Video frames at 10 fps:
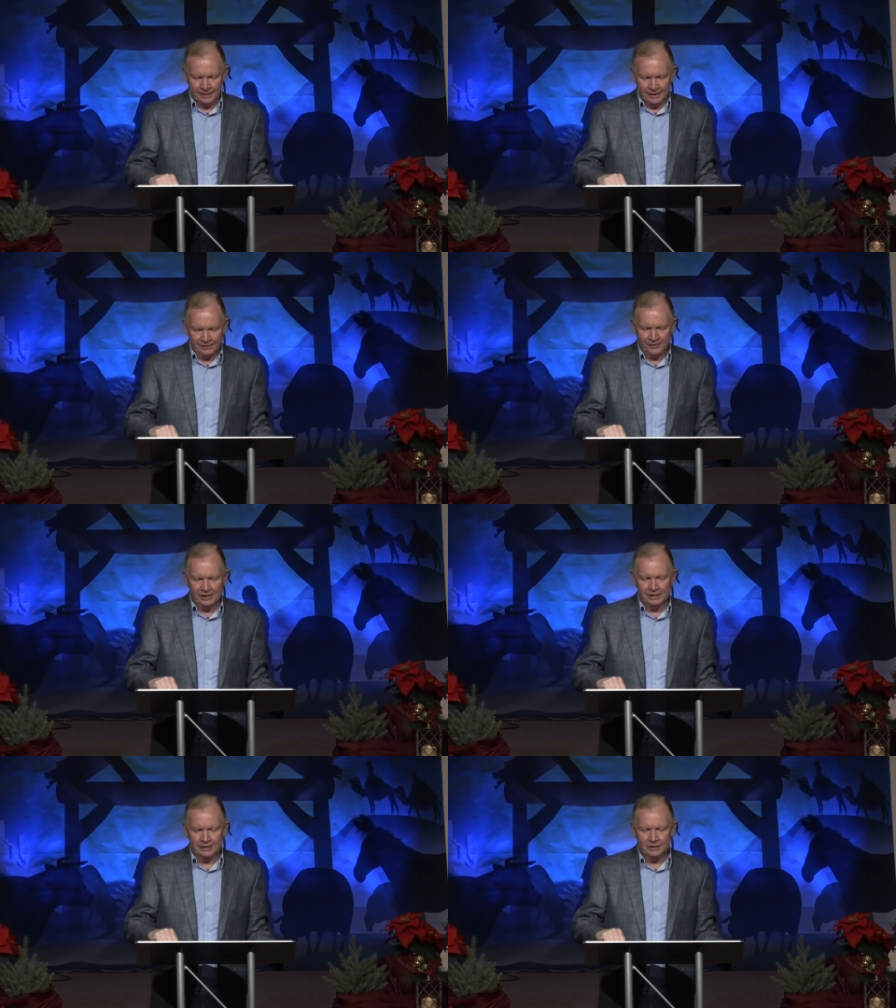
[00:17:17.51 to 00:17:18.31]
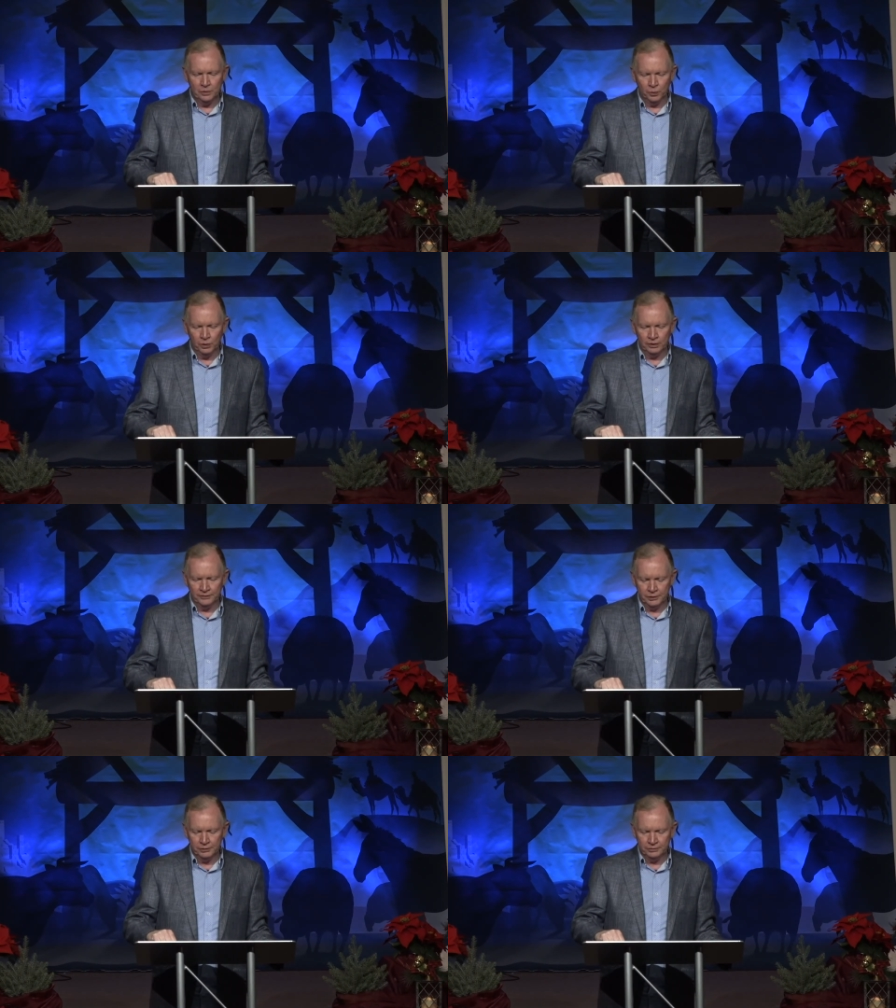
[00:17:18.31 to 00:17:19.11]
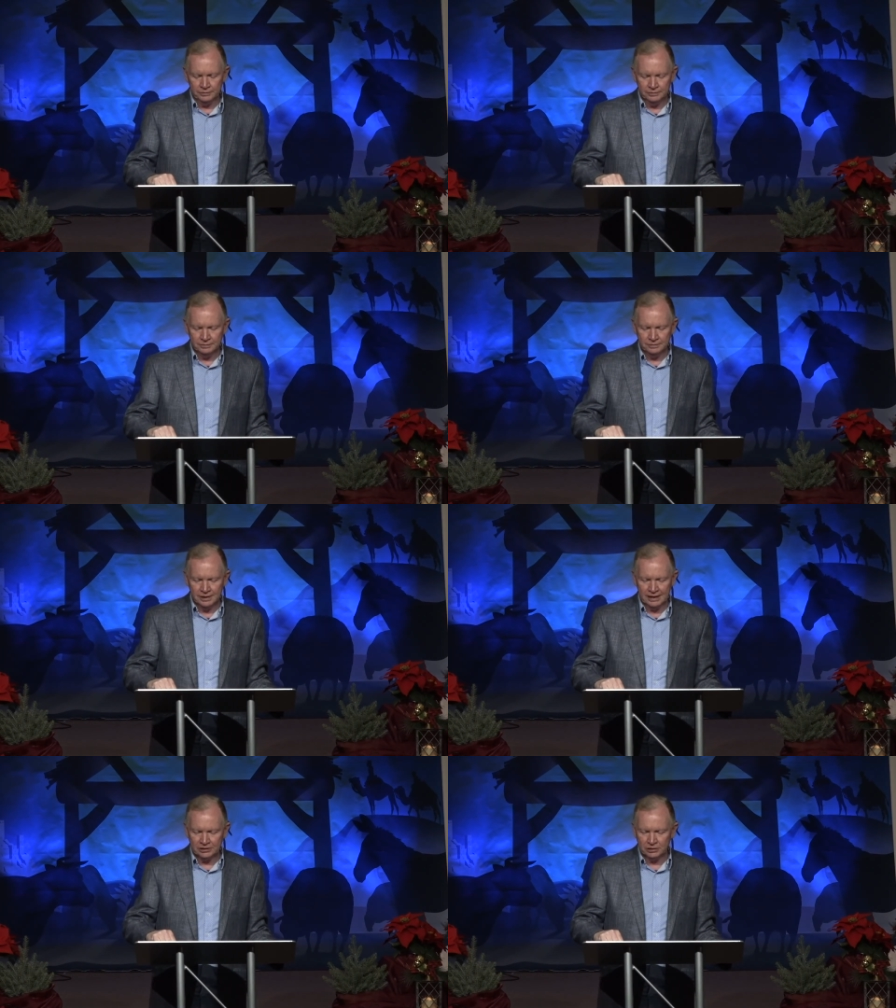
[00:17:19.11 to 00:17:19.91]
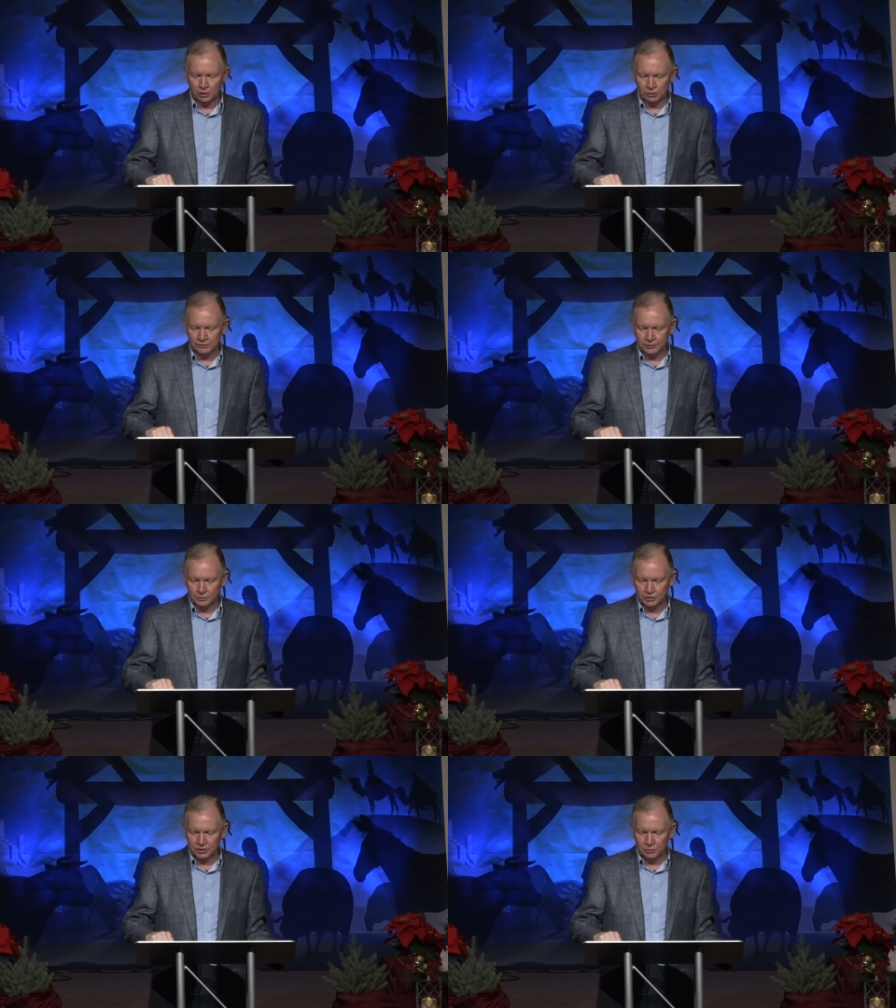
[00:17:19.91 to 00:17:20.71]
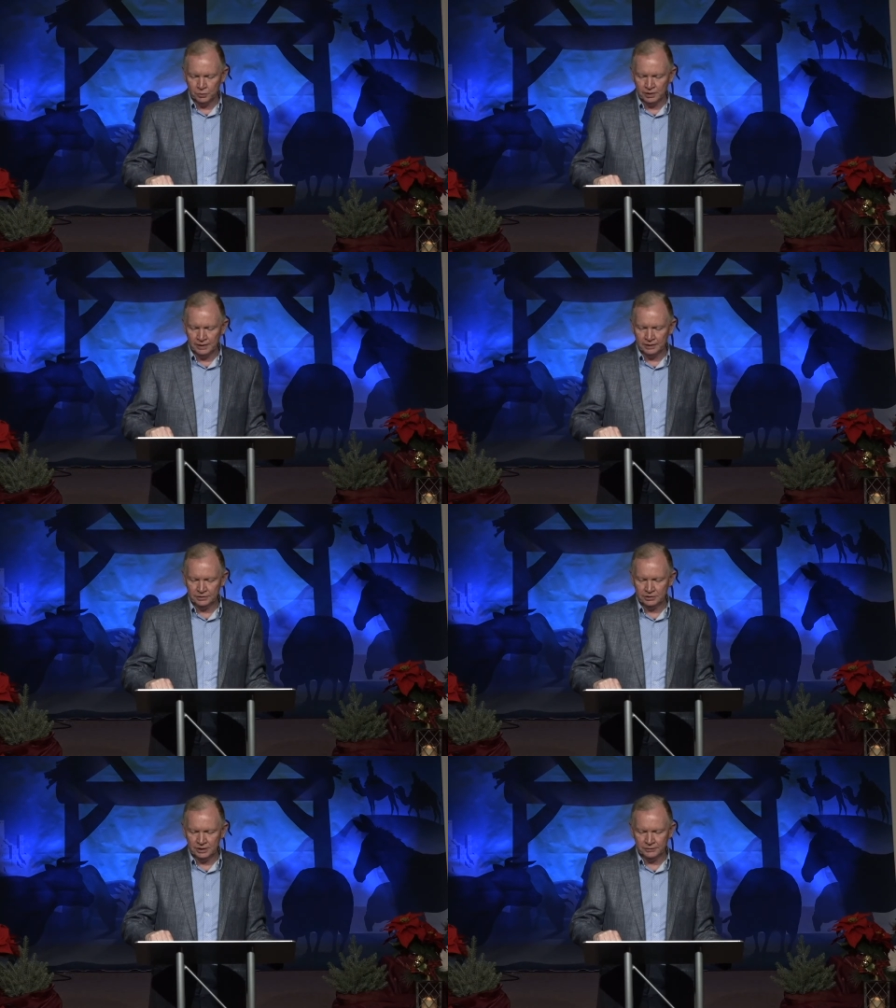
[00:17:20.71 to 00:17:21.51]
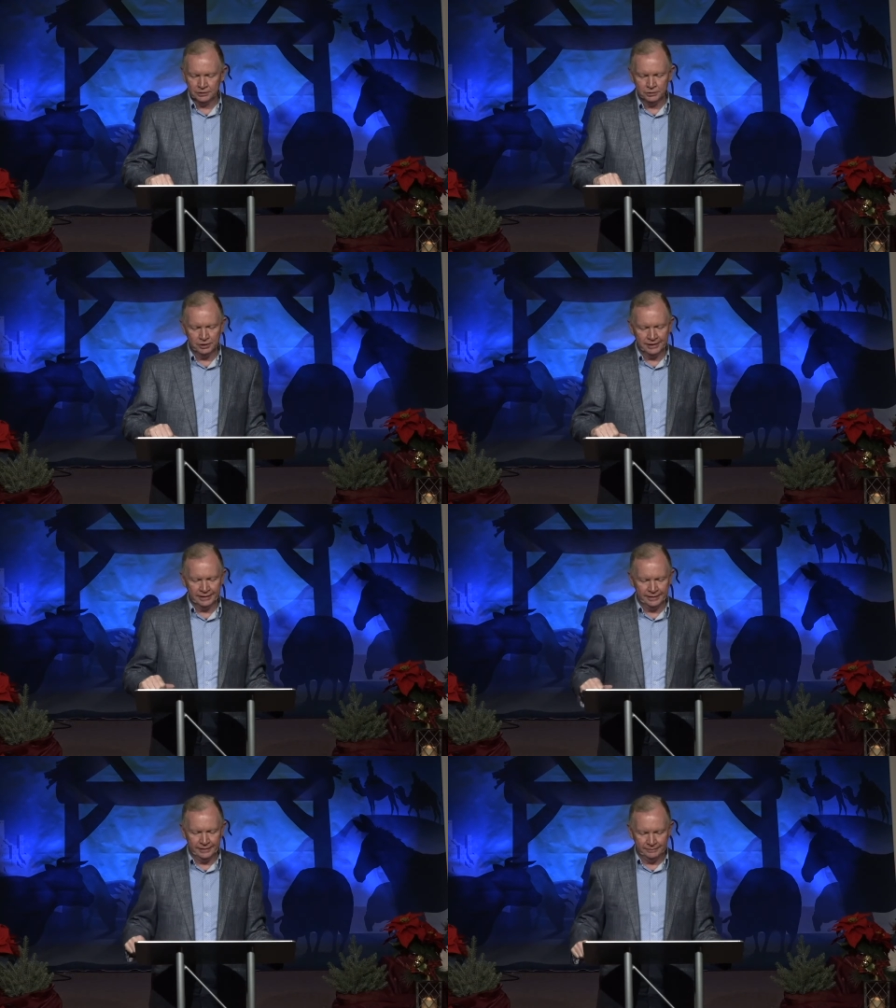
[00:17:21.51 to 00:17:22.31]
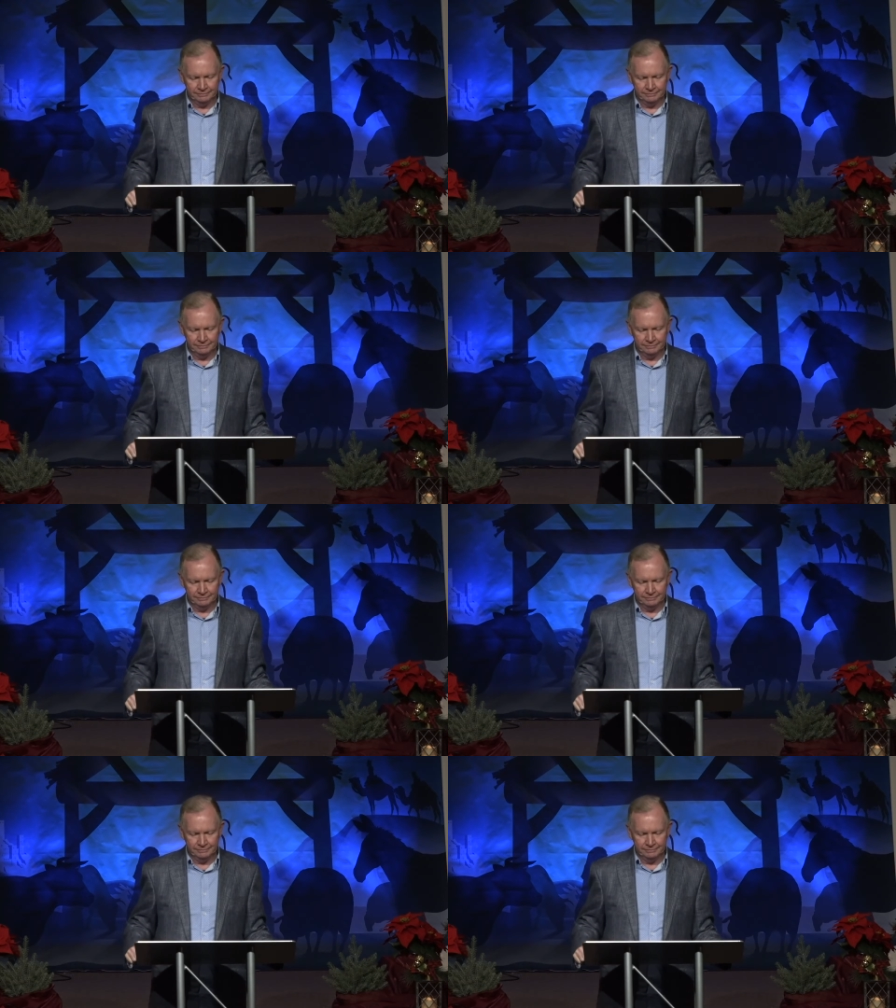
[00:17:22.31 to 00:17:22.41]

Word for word: If any one of you has stolen from someone else, never do it again.